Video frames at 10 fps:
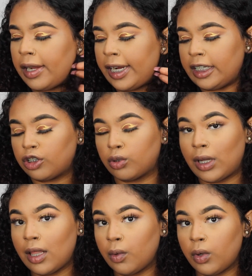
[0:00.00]
Alright, so
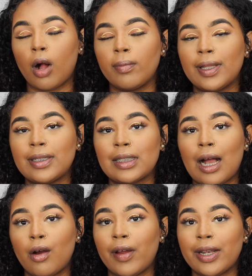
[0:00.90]
now that we're all blended
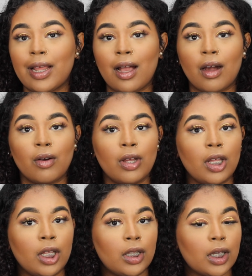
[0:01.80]
out right now,
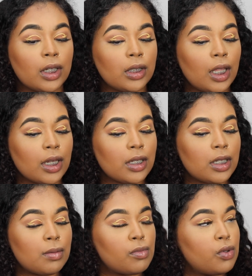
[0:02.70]
looking like a
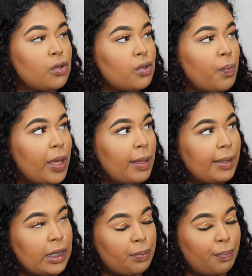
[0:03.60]
smooth baby's